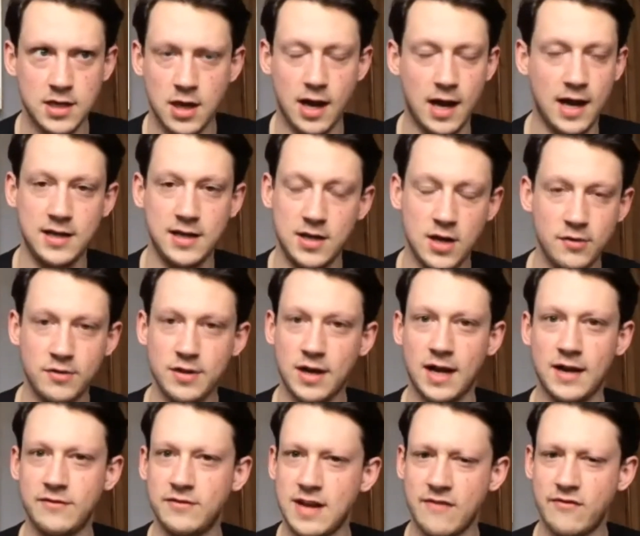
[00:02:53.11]
I know that
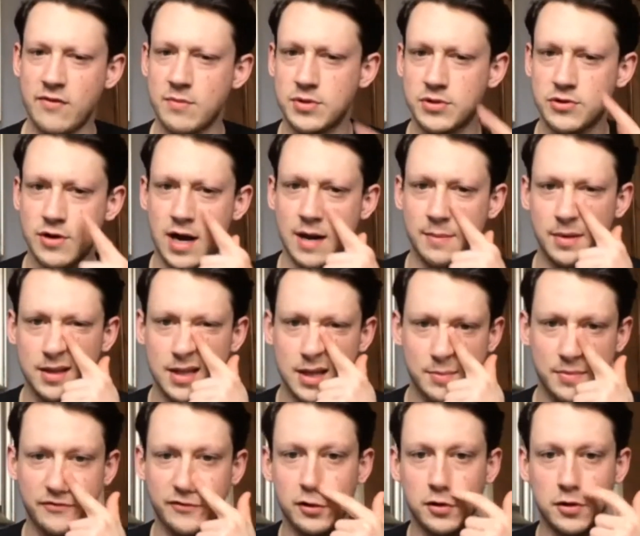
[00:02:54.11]
I've never prescribed like that
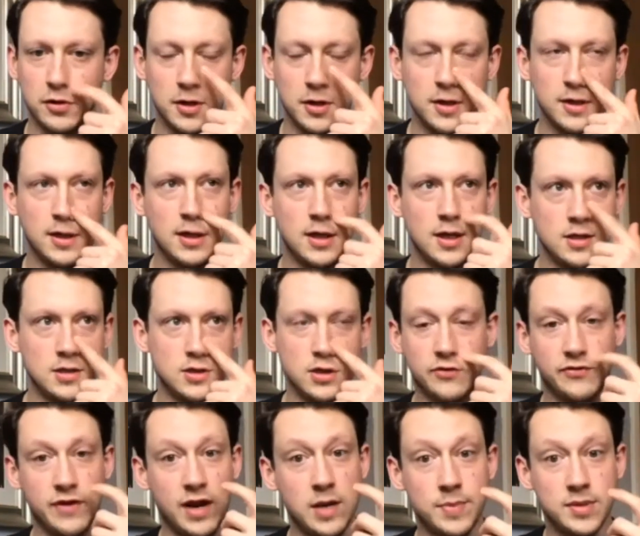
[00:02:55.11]
before. So it was
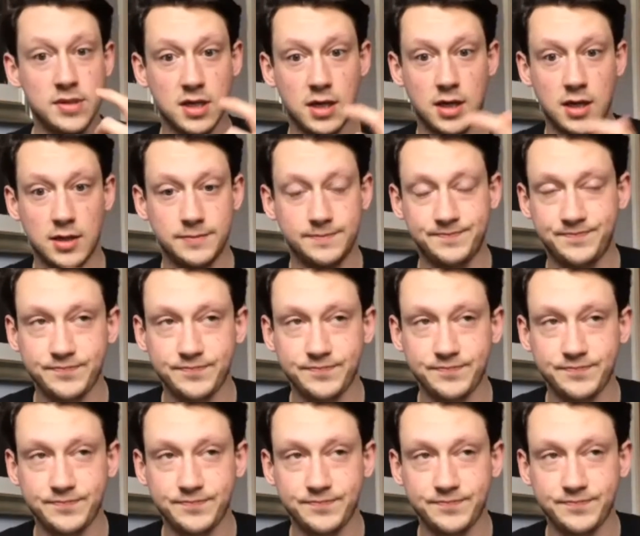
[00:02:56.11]
very bizarre.